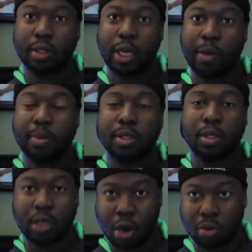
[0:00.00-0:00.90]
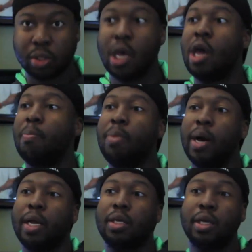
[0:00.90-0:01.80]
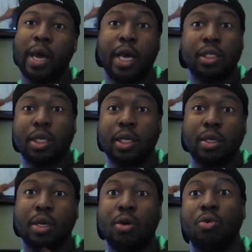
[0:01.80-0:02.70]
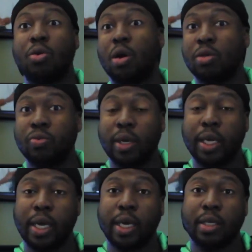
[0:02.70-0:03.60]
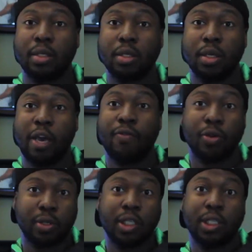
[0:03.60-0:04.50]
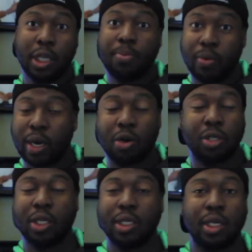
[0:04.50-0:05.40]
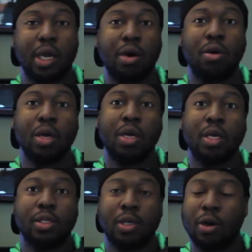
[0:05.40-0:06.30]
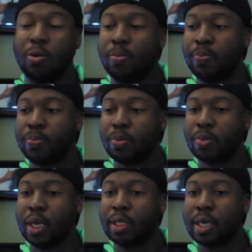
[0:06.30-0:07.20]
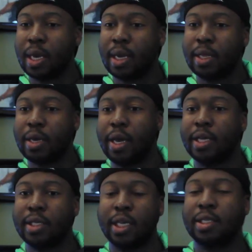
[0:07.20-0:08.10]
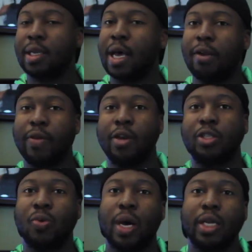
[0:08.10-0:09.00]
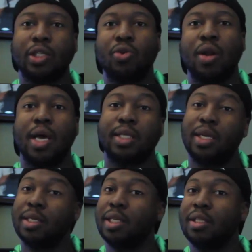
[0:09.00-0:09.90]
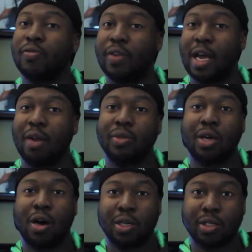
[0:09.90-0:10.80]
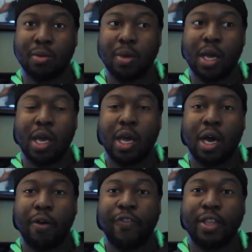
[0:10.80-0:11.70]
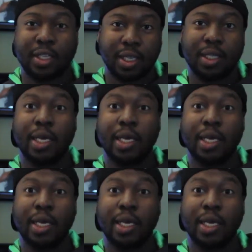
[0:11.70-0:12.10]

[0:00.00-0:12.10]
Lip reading: name is Ghost. But Angela doesn't know who Ghost really is. Even though she's sleeping with Ghost, she doesn't know. So it's kind of like it's a lot of intertwining storylines. And the season finale was awesome. 50 Cent